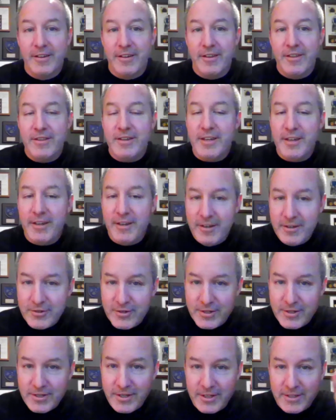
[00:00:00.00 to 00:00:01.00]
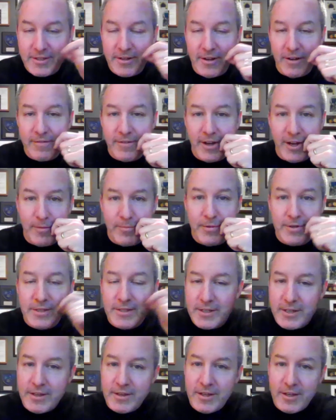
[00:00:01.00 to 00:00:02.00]
The interesting stuff happens
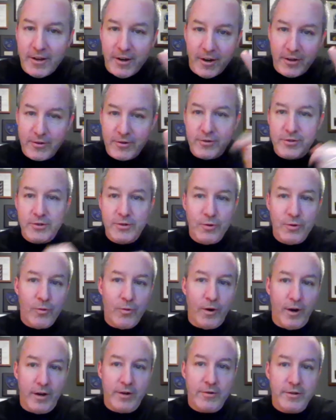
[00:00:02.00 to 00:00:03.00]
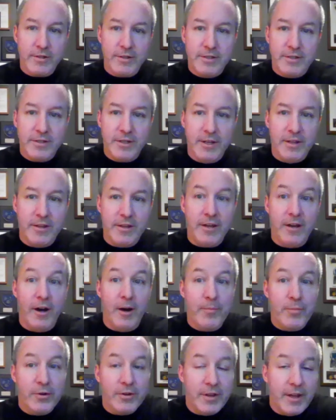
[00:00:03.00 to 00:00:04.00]
in the other two quadrants, in the
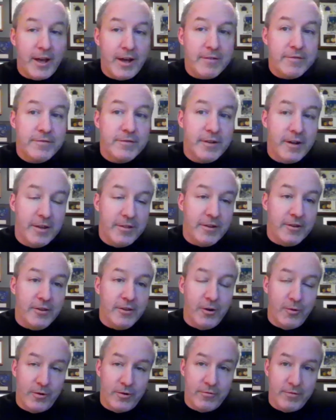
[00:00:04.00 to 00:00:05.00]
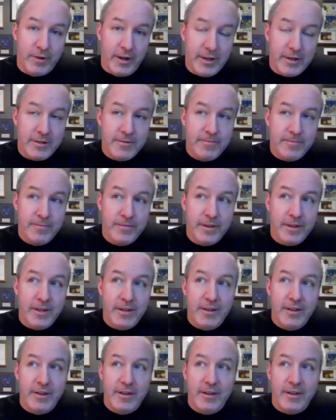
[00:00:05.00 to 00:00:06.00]
upper left and the lower right,
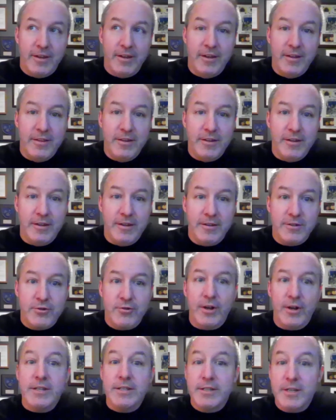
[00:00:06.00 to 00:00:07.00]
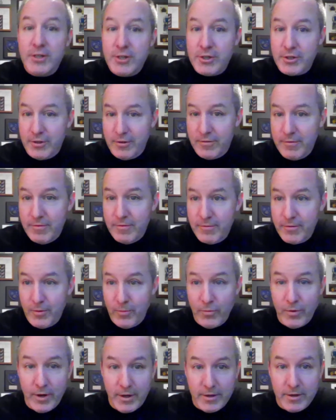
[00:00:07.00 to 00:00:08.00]
in the transition from
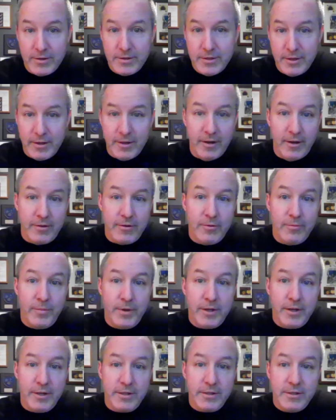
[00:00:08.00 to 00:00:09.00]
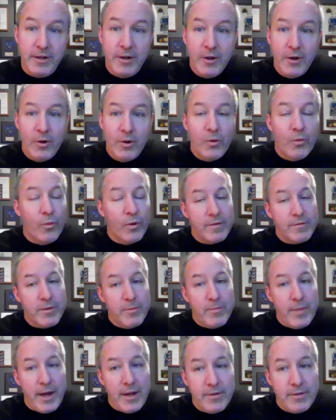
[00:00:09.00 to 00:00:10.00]
one to the other, because one of the
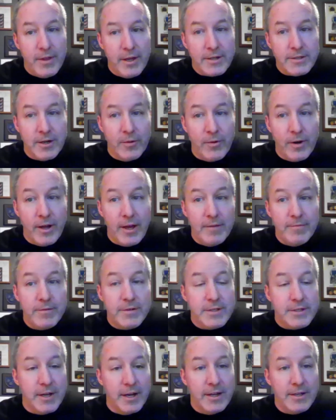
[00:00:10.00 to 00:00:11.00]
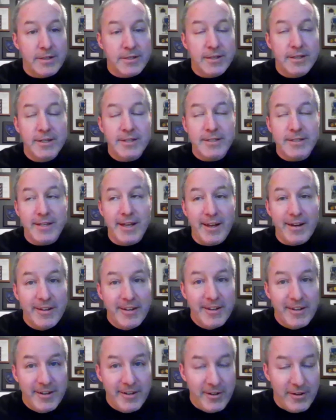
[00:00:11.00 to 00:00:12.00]
main things I want to emphasize is that
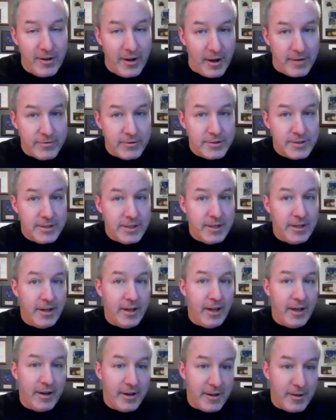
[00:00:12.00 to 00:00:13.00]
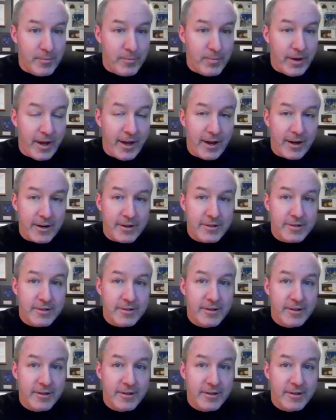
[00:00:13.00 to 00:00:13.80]
novelty and impact